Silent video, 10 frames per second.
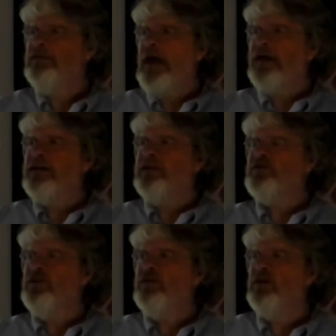that
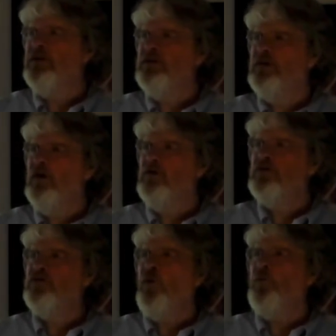gets into,
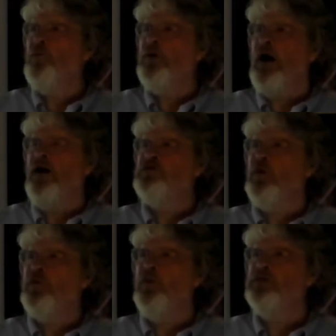so
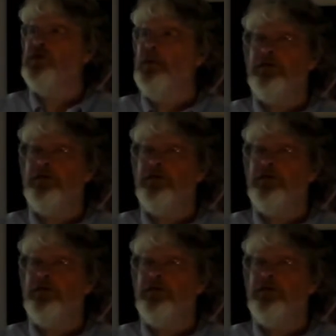gosh, what do we want to say